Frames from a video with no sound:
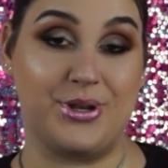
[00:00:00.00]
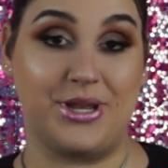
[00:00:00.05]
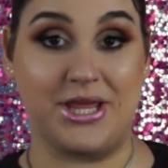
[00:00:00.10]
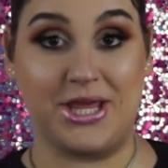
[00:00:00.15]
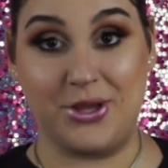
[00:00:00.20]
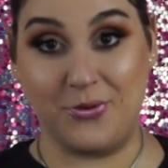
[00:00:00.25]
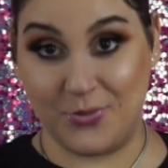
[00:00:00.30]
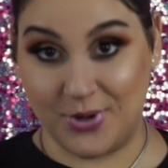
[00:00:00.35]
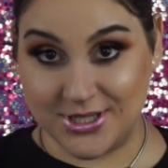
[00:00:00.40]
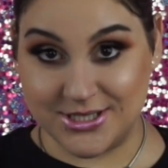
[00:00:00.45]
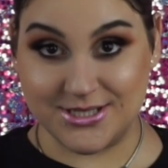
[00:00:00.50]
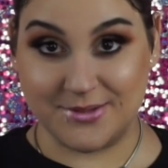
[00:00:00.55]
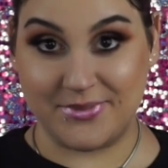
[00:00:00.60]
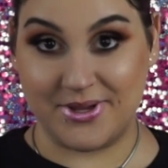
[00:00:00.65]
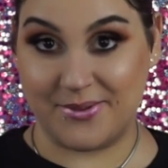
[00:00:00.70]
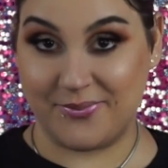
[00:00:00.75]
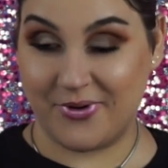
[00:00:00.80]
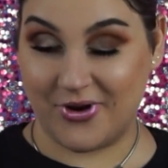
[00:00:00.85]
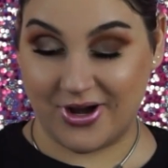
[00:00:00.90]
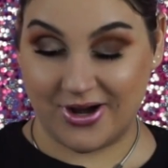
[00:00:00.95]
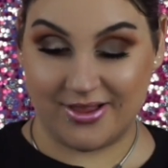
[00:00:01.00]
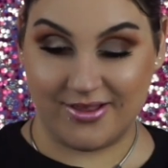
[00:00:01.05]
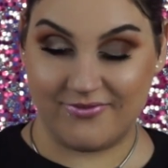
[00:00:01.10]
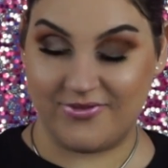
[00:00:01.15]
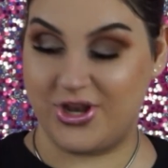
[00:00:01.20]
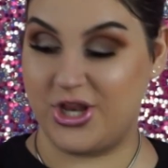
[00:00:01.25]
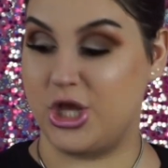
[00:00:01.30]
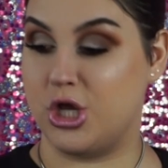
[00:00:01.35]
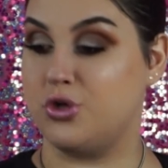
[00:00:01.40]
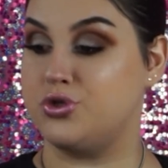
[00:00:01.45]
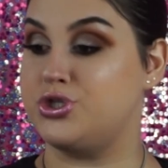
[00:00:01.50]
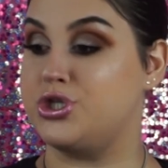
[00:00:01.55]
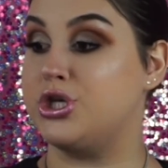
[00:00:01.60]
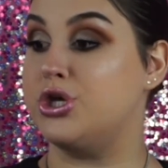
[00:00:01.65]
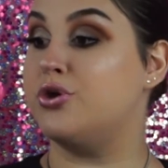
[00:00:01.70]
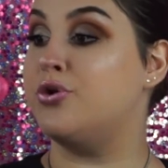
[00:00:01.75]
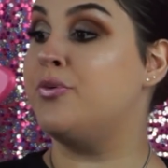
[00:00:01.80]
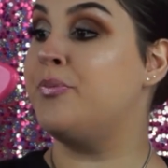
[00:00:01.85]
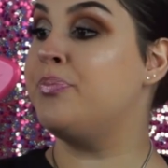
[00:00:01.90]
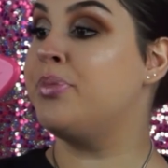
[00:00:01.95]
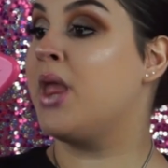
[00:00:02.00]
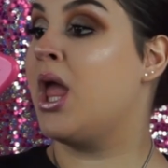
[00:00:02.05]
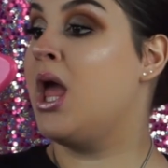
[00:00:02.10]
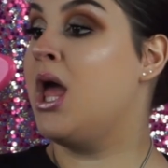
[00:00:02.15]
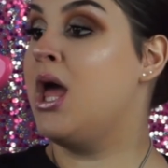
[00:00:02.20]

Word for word: when he wants to be a part of the video too.